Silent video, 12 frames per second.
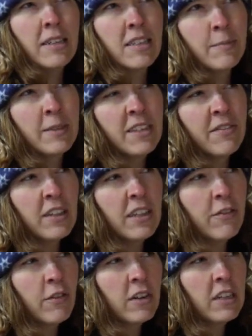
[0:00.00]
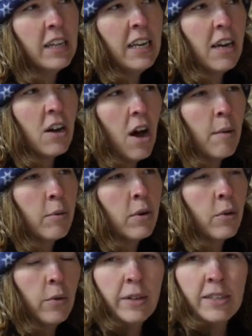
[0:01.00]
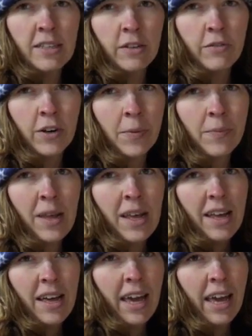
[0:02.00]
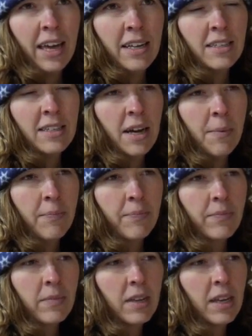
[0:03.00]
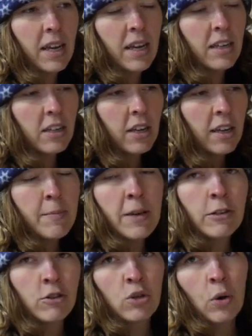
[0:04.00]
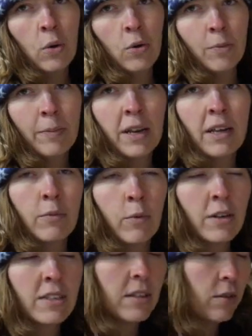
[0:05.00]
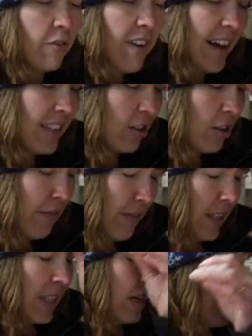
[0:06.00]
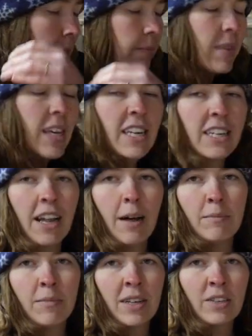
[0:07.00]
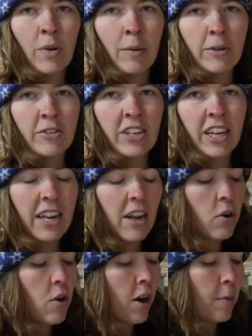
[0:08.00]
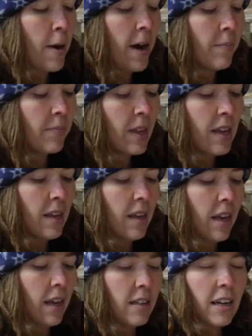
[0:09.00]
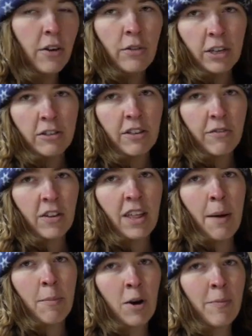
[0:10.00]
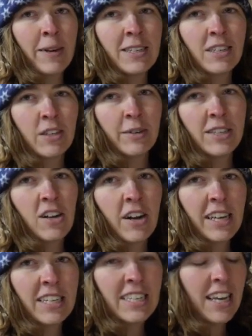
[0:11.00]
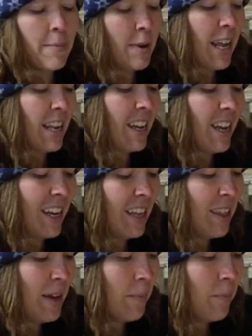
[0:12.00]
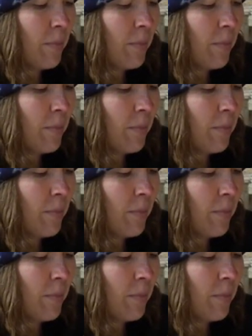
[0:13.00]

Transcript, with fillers: it's specifically for cleaning copper, gold, and silver. And um, it, it could be used cold, but it works a little faster if it's in a heated up. that's why I'm using it in a crock pot. And I only use it for that purpose, so it's not contaminating anything.